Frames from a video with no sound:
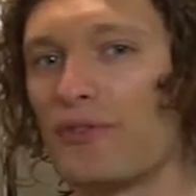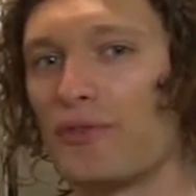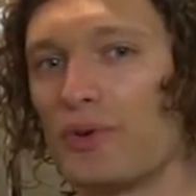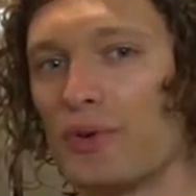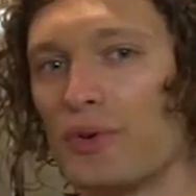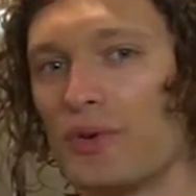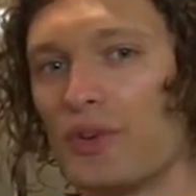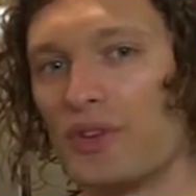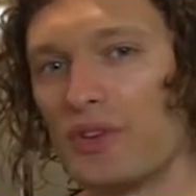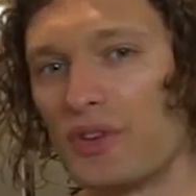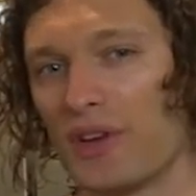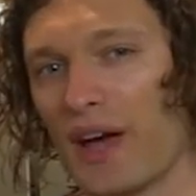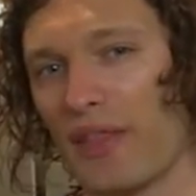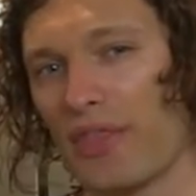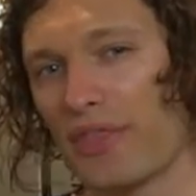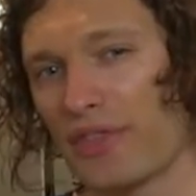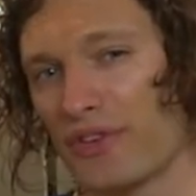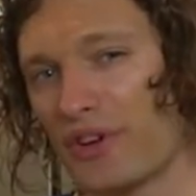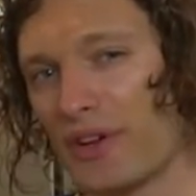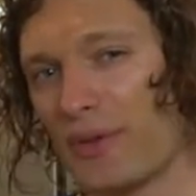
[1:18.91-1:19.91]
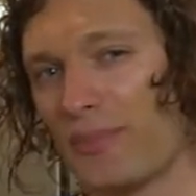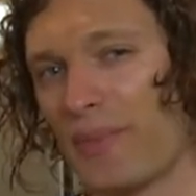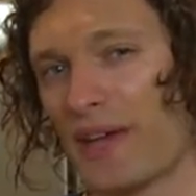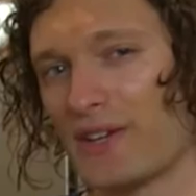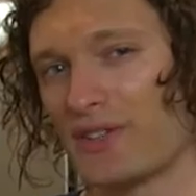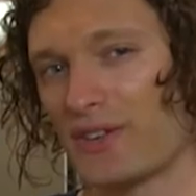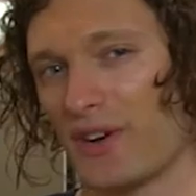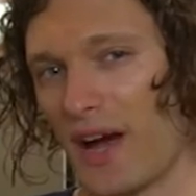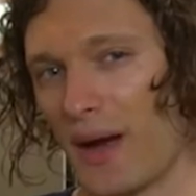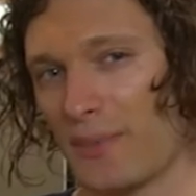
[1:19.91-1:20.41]
food, you got three
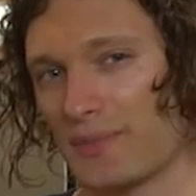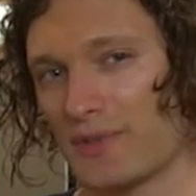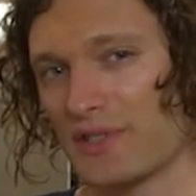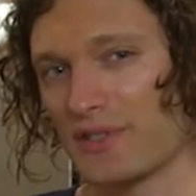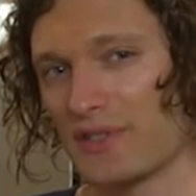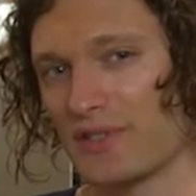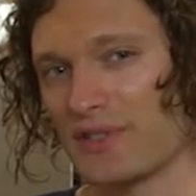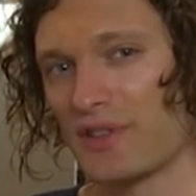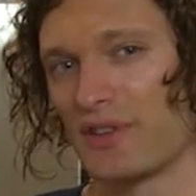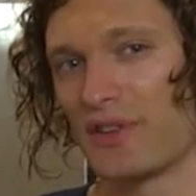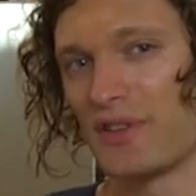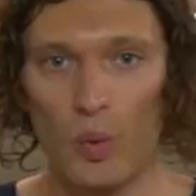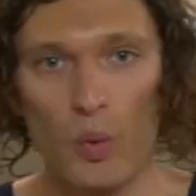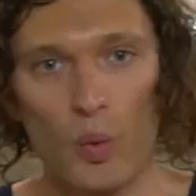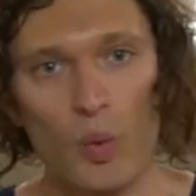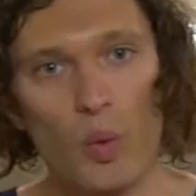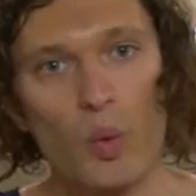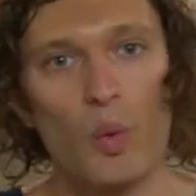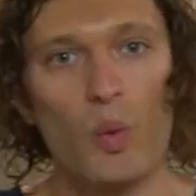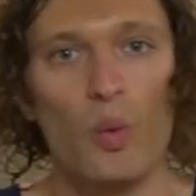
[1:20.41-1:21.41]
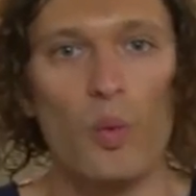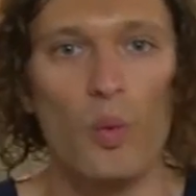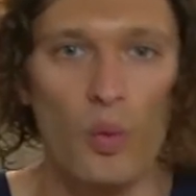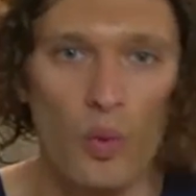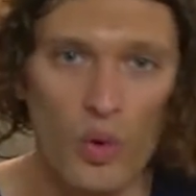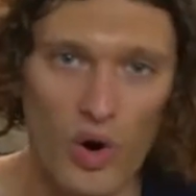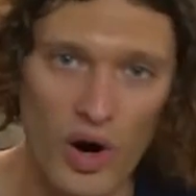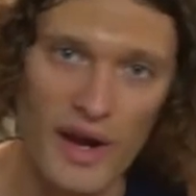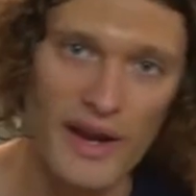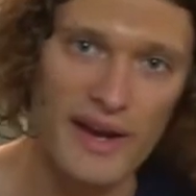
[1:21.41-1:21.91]
major options.
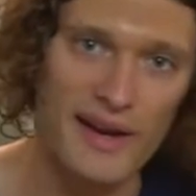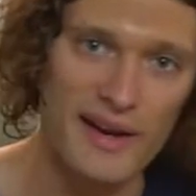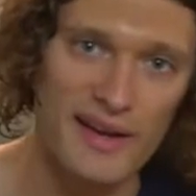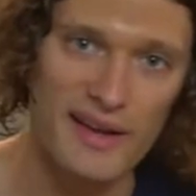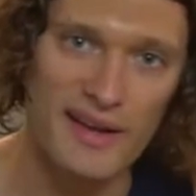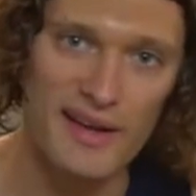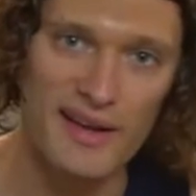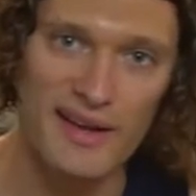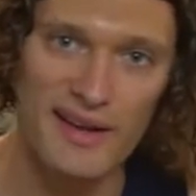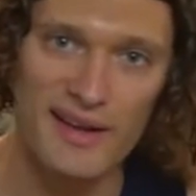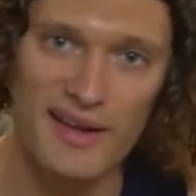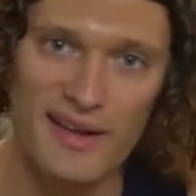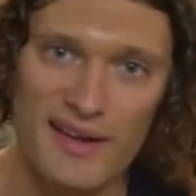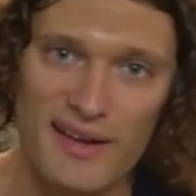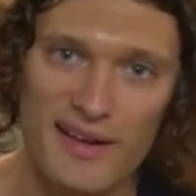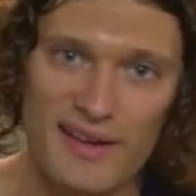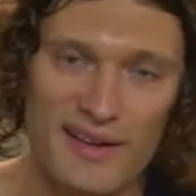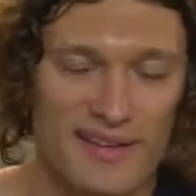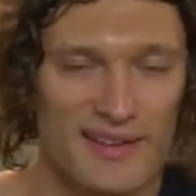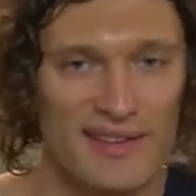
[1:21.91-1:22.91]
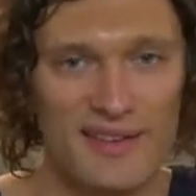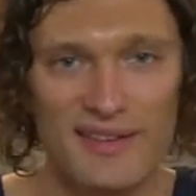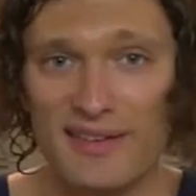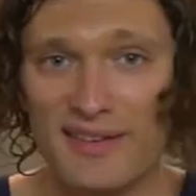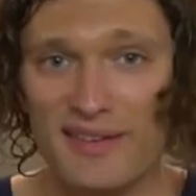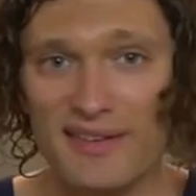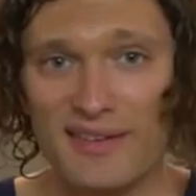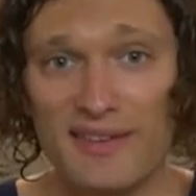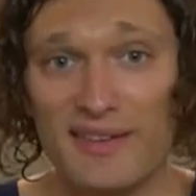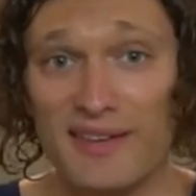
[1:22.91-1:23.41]
One,
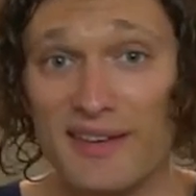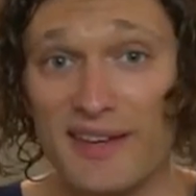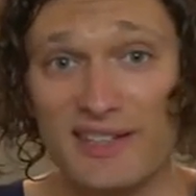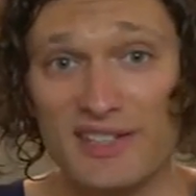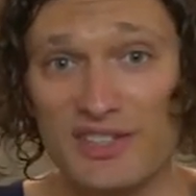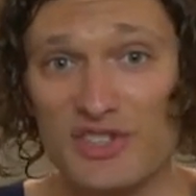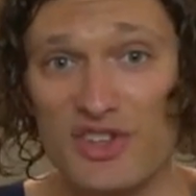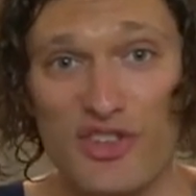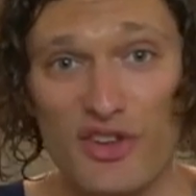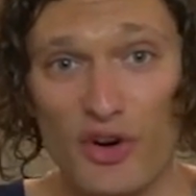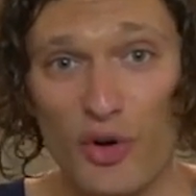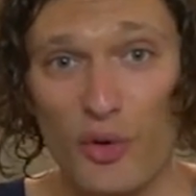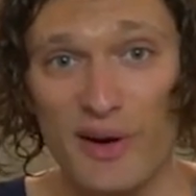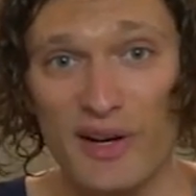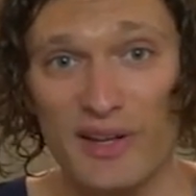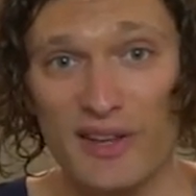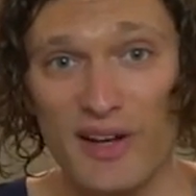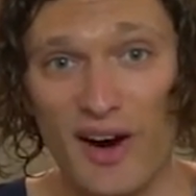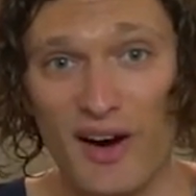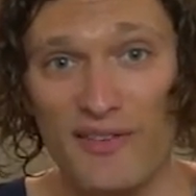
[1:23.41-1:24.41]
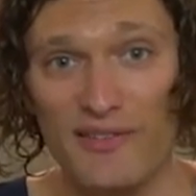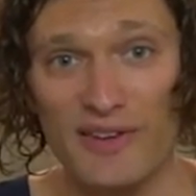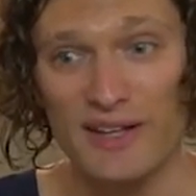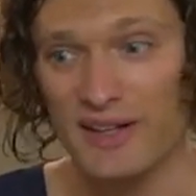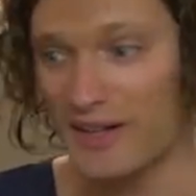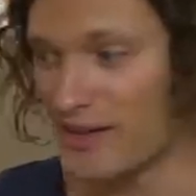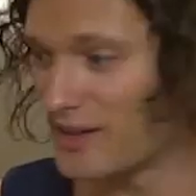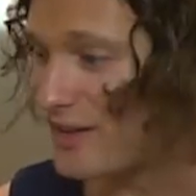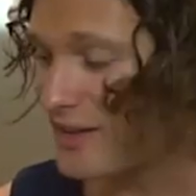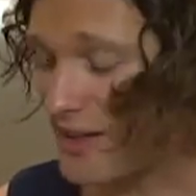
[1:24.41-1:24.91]
you can just throw it in the oven,
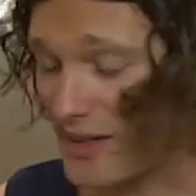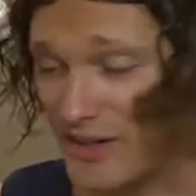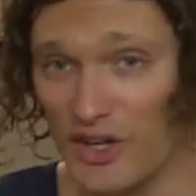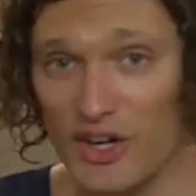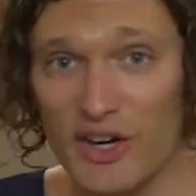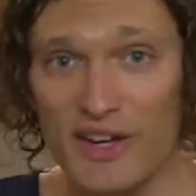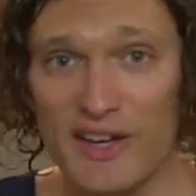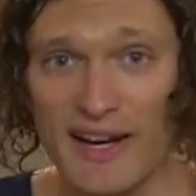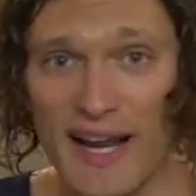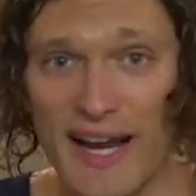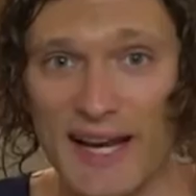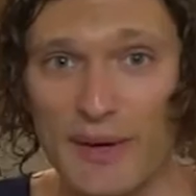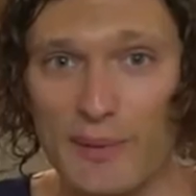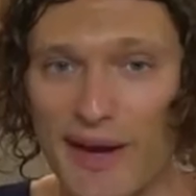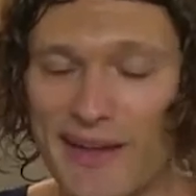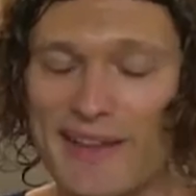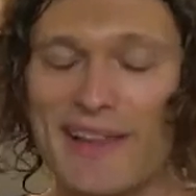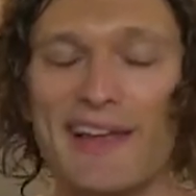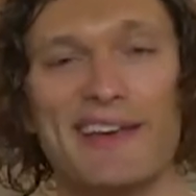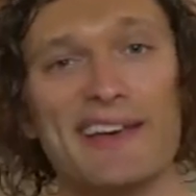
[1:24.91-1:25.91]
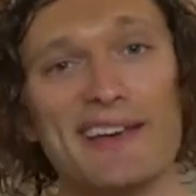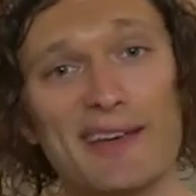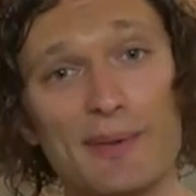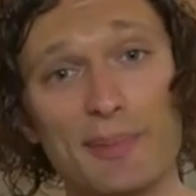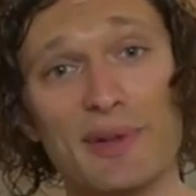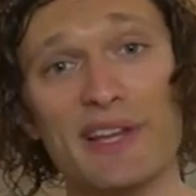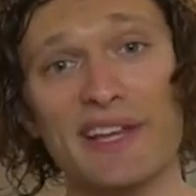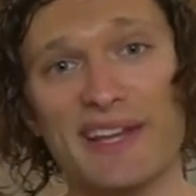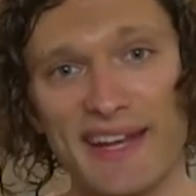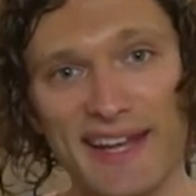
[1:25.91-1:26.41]
you can cook it anyway like a
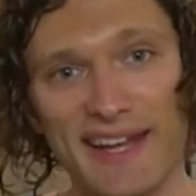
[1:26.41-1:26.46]
complete